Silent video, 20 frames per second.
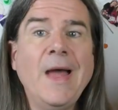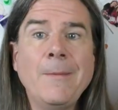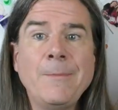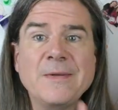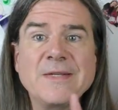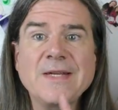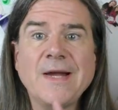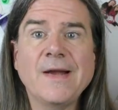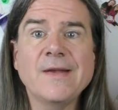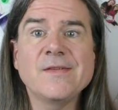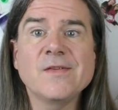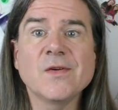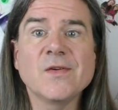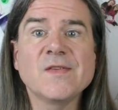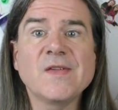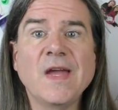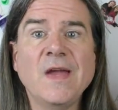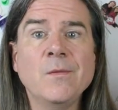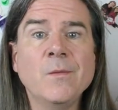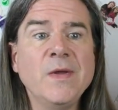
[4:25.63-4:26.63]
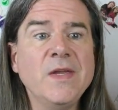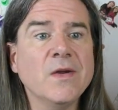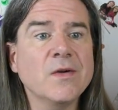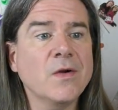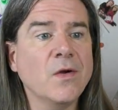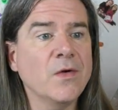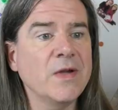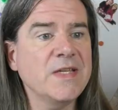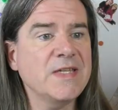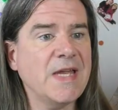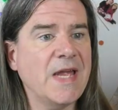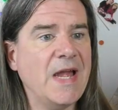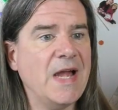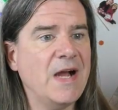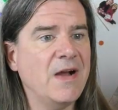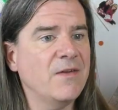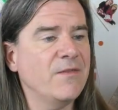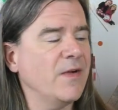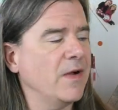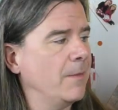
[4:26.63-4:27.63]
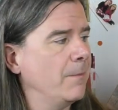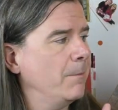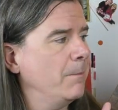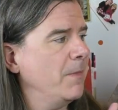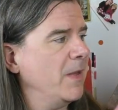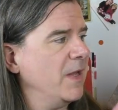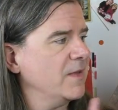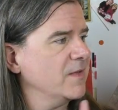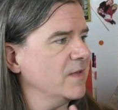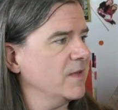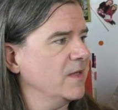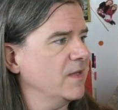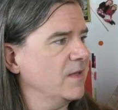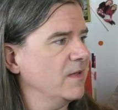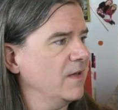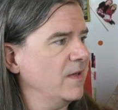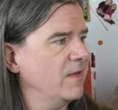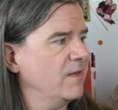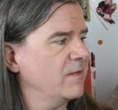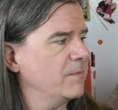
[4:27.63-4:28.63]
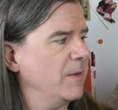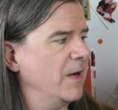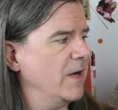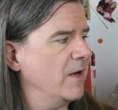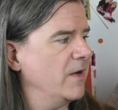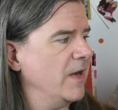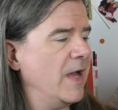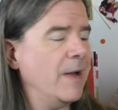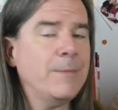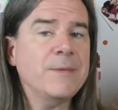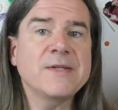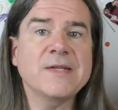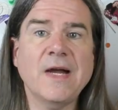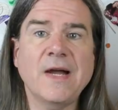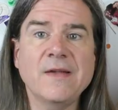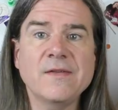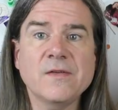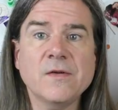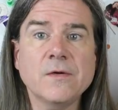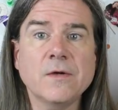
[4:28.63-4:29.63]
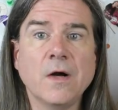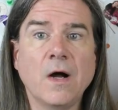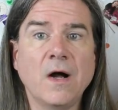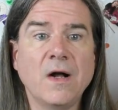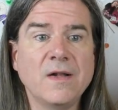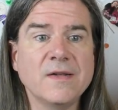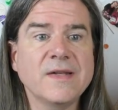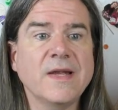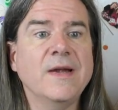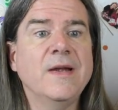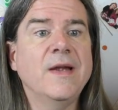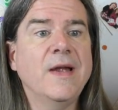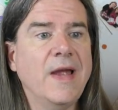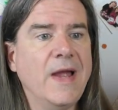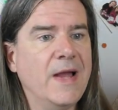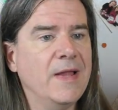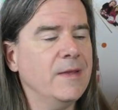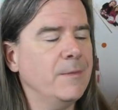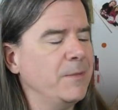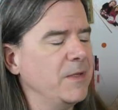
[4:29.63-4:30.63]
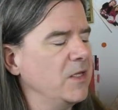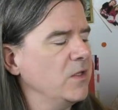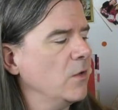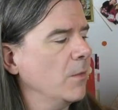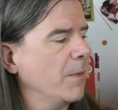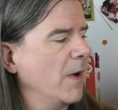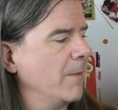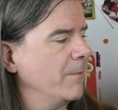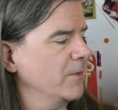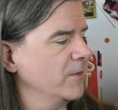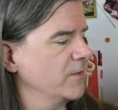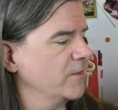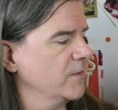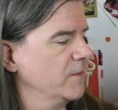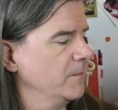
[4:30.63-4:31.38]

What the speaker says: Appetizers! And we are going to have a Mexican-inspired appetizer called Jalapeno Poppers.